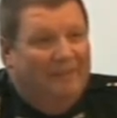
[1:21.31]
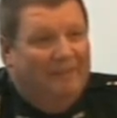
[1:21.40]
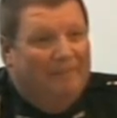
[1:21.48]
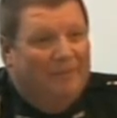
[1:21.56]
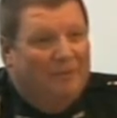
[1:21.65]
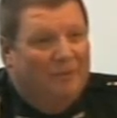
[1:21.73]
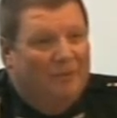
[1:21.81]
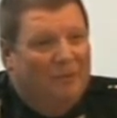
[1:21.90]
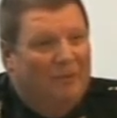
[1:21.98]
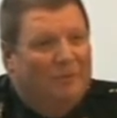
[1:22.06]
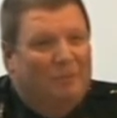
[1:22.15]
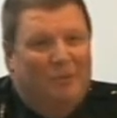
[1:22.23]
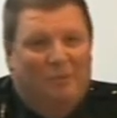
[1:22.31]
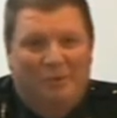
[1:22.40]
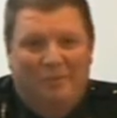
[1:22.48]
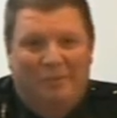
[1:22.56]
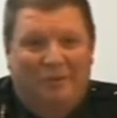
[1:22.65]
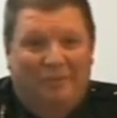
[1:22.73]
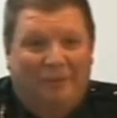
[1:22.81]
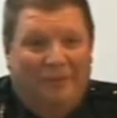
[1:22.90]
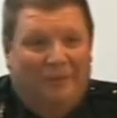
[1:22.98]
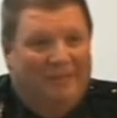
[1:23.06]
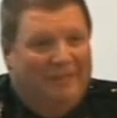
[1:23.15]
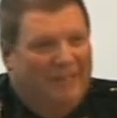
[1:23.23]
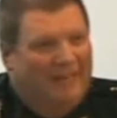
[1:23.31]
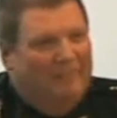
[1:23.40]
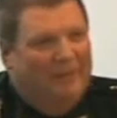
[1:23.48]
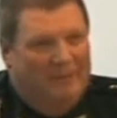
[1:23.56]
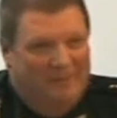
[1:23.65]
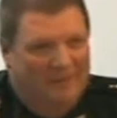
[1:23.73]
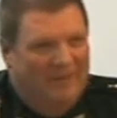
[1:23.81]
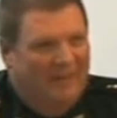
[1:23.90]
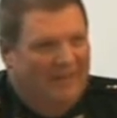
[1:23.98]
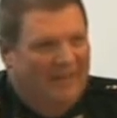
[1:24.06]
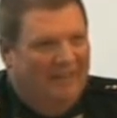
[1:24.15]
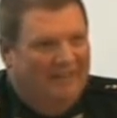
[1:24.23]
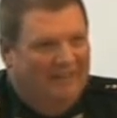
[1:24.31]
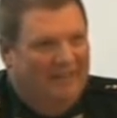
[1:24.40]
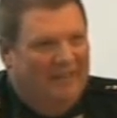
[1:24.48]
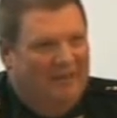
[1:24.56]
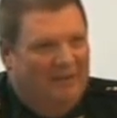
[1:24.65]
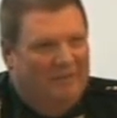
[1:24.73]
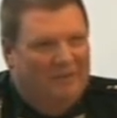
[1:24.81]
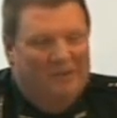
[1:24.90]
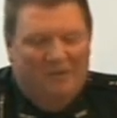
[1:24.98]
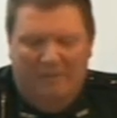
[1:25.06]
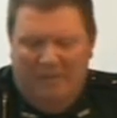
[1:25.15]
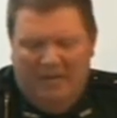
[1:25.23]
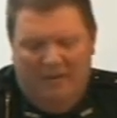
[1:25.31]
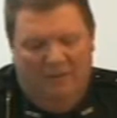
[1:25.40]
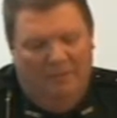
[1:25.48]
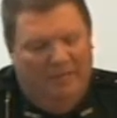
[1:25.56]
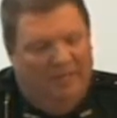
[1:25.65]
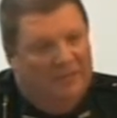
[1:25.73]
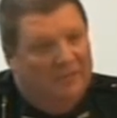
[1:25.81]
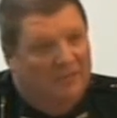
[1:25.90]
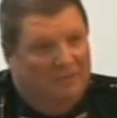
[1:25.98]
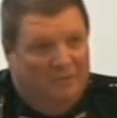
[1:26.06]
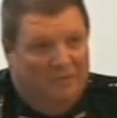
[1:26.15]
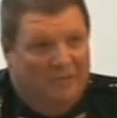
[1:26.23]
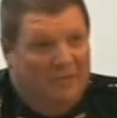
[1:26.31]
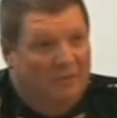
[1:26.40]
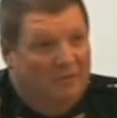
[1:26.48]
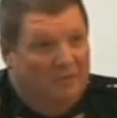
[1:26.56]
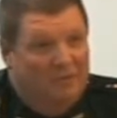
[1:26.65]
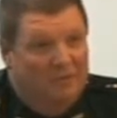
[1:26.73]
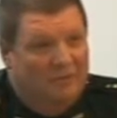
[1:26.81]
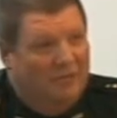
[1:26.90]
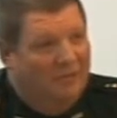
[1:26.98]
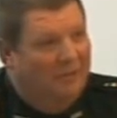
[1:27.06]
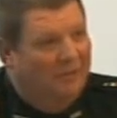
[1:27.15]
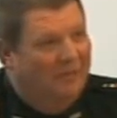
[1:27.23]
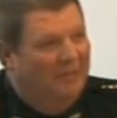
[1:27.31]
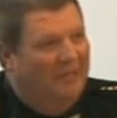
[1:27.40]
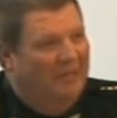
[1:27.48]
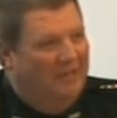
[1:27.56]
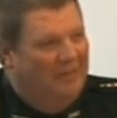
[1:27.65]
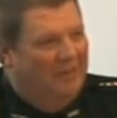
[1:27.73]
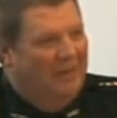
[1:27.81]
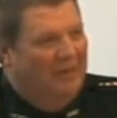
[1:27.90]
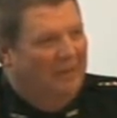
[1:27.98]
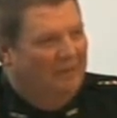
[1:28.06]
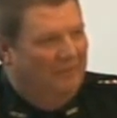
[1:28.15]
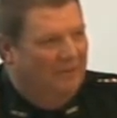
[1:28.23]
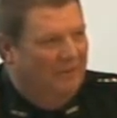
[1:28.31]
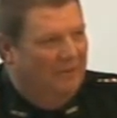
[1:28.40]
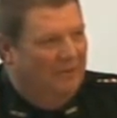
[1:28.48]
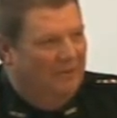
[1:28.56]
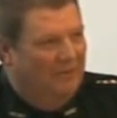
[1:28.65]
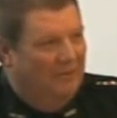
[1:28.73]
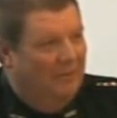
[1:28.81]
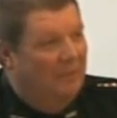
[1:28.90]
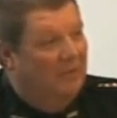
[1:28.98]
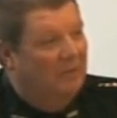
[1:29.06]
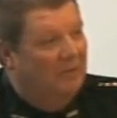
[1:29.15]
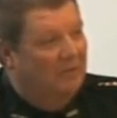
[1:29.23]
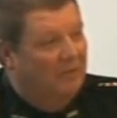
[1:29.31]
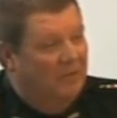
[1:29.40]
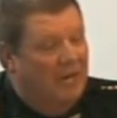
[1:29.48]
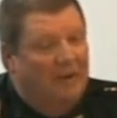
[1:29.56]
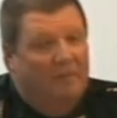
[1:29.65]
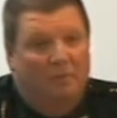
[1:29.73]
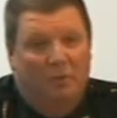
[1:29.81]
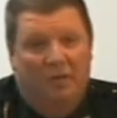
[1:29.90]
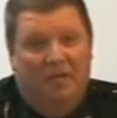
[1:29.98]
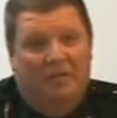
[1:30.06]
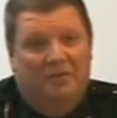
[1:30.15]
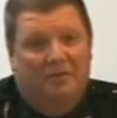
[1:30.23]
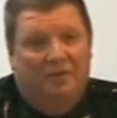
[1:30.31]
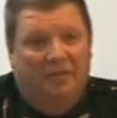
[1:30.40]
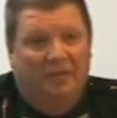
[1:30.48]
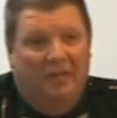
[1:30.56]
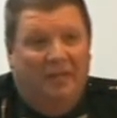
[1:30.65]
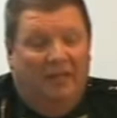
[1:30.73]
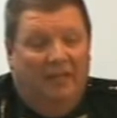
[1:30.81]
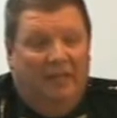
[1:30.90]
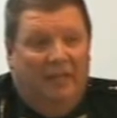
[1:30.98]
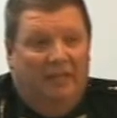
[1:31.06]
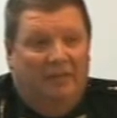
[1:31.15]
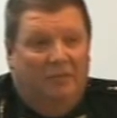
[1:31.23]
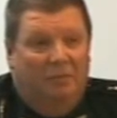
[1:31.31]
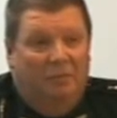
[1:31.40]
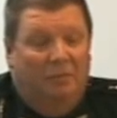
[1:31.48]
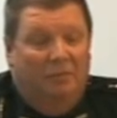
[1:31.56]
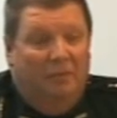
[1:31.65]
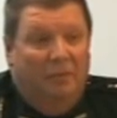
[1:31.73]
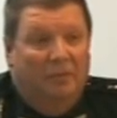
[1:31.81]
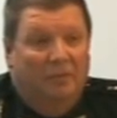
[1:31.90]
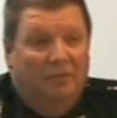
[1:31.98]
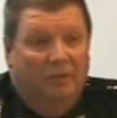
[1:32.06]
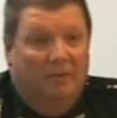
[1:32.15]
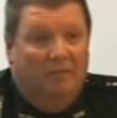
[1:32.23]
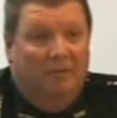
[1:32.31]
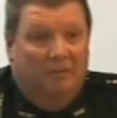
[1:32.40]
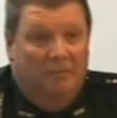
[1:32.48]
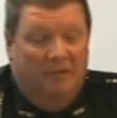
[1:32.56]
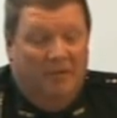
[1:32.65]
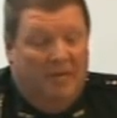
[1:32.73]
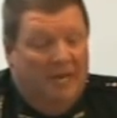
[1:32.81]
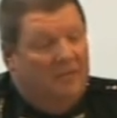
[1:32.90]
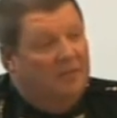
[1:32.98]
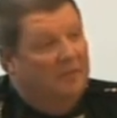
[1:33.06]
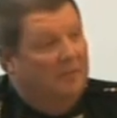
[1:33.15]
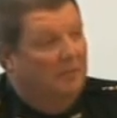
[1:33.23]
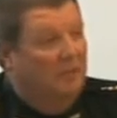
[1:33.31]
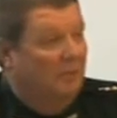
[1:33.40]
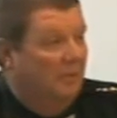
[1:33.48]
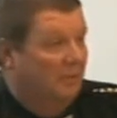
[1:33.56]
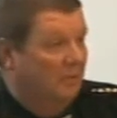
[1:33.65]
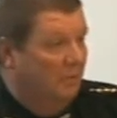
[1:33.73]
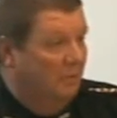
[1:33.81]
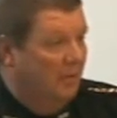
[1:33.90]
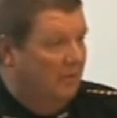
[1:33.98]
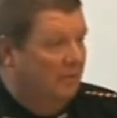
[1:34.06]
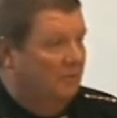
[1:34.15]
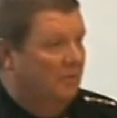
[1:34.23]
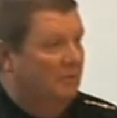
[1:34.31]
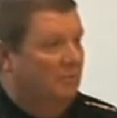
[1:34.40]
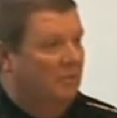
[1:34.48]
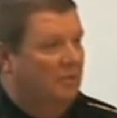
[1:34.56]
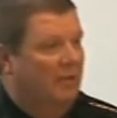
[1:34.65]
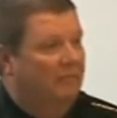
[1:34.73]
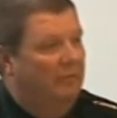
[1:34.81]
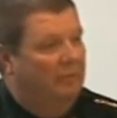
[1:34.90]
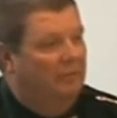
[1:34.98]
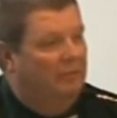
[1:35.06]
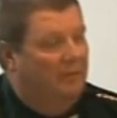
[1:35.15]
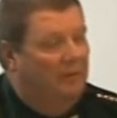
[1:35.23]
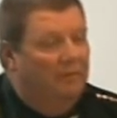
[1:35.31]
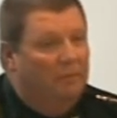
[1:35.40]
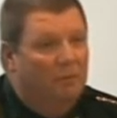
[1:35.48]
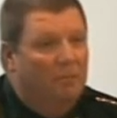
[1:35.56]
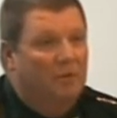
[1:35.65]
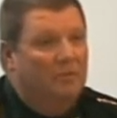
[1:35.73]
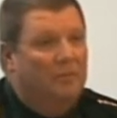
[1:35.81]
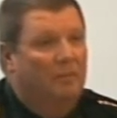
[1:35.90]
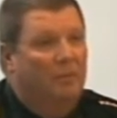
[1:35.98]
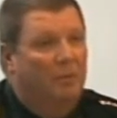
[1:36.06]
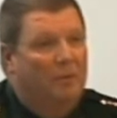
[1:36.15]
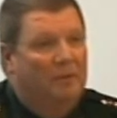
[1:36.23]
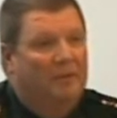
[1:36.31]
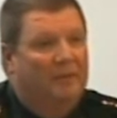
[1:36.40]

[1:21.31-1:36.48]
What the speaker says: So there has been rumors floating that I'm coming tonight to take over. By no means, as you've seen on your agenda, am I here for that reason. I'm here to try to bridge and to build on the communications between the 2 agencies, which I feel is very foremost important.